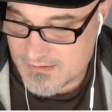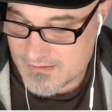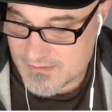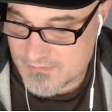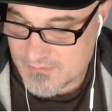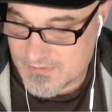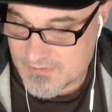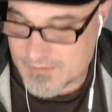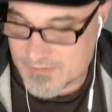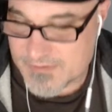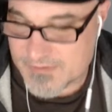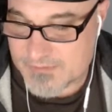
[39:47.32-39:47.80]

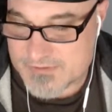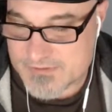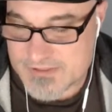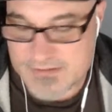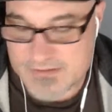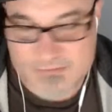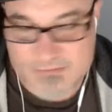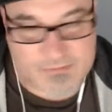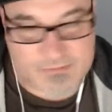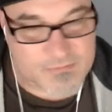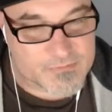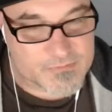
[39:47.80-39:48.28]
was maybe there for
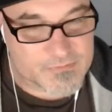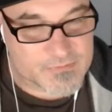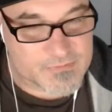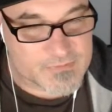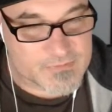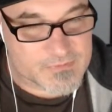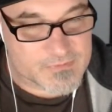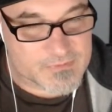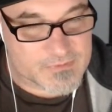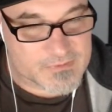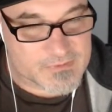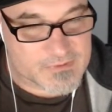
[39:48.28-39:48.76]
that, wasn't I?
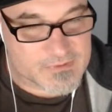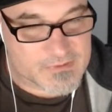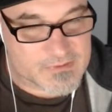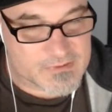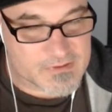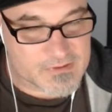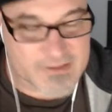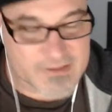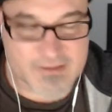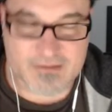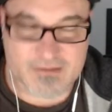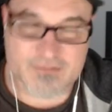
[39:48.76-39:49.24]

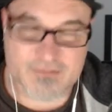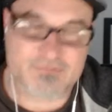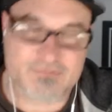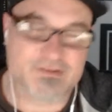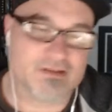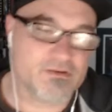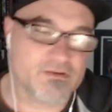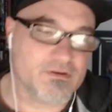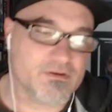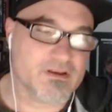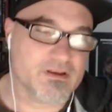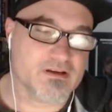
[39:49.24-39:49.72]
I don't know. Fuck.
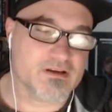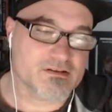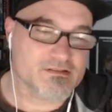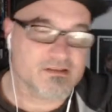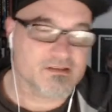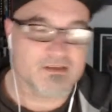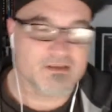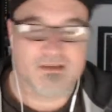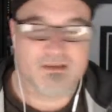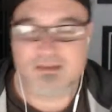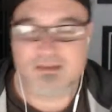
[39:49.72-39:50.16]
Who cares?